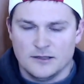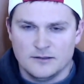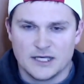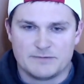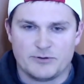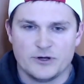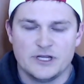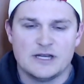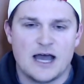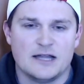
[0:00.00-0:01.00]
that's
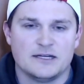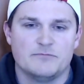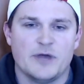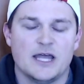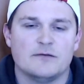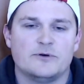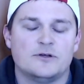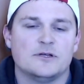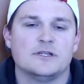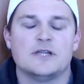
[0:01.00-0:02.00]
pretty not
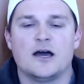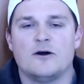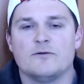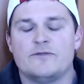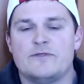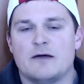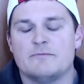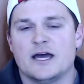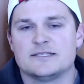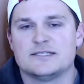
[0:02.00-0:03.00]
debatable. Now, I'm
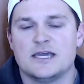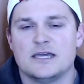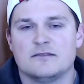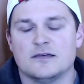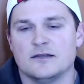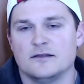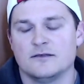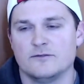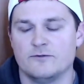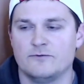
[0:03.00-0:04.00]
not saying that
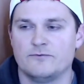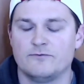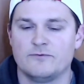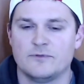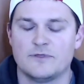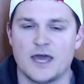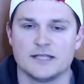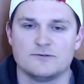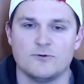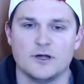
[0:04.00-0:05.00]

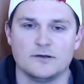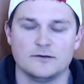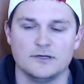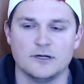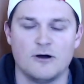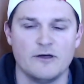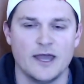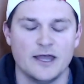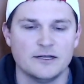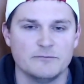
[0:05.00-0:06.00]
that's what all the
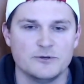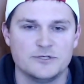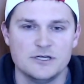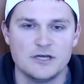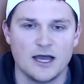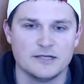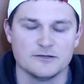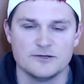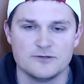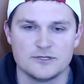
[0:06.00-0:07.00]
NWT guys
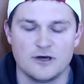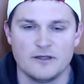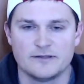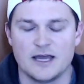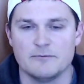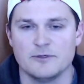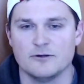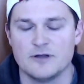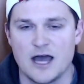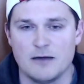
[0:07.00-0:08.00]
are using all the time, and they're
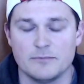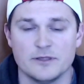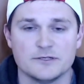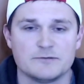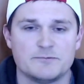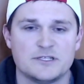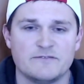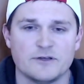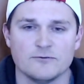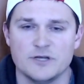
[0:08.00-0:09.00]
not, but there's
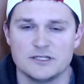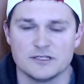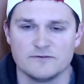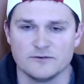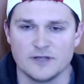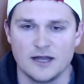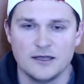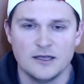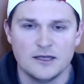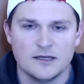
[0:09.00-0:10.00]
specific reasons for that,
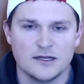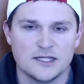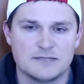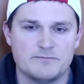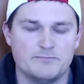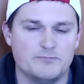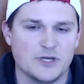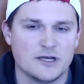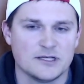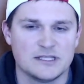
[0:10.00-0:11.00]
and it's
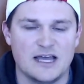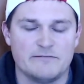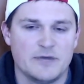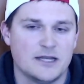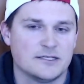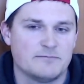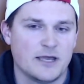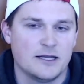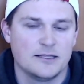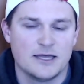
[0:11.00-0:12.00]
because live bait is a
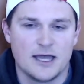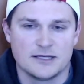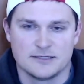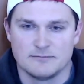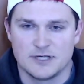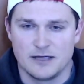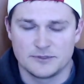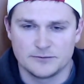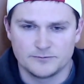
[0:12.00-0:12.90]
pain in the ass sometimes.